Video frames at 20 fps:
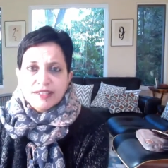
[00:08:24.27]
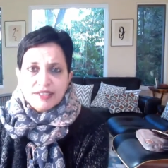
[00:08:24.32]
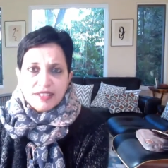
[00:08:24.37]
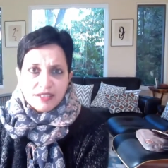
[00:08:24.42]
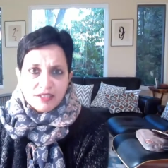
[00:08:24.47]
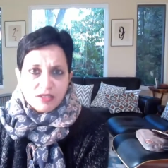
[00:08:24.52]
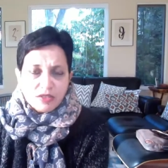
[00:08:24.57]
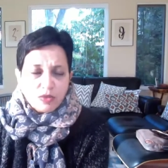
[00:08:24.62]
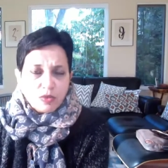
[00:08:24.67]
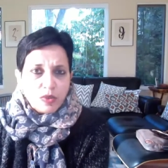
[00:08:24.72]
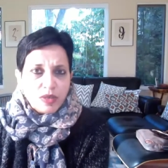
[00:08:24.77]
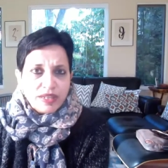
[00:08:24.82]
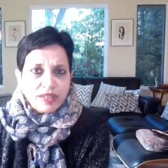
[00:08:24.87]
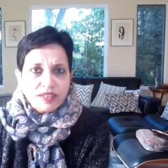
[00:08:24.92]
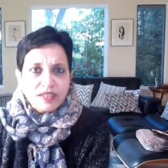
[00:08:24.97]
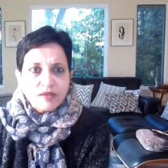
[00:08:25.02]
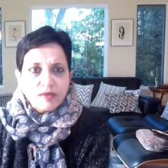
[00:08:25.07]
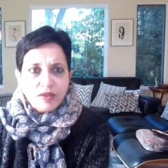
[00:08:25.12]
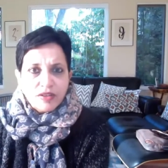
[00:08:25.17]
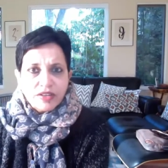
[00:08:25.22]
does
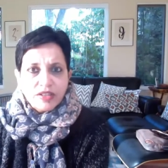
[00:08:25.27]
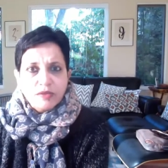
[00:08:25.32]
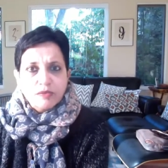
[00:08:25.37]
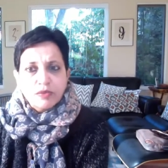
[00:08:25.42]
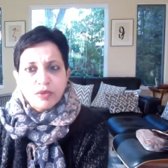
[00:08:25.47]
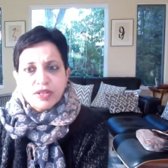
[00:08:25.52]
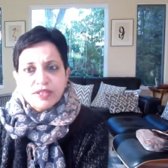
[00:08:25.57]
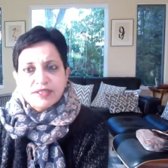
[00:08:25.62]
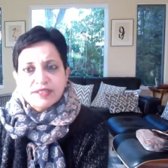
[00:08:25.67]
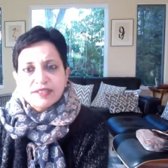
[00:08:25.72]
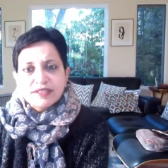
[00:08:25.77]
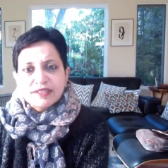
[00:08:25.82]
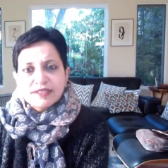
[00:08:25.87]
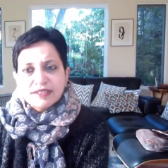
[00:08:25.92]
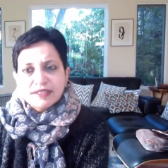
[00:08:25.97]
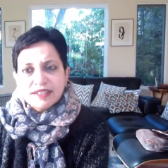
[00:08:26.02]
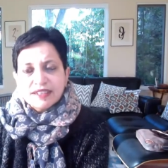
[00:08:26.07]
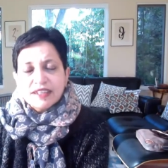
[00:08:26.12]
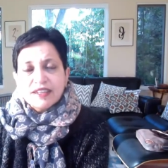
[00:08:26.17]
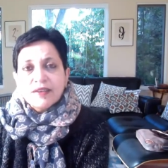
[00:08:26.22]
win the American
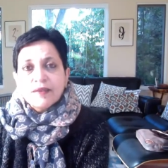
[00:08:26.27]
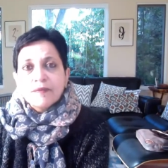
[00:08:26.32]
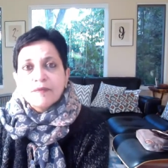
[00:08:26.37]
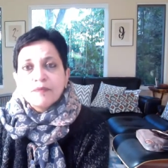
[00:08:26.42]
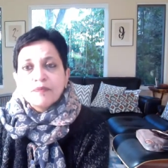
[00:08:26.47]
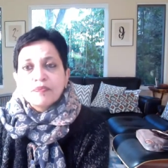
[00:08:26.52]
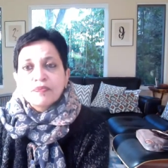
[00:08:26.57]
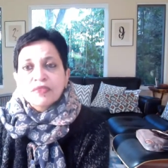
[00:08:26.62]
presidency,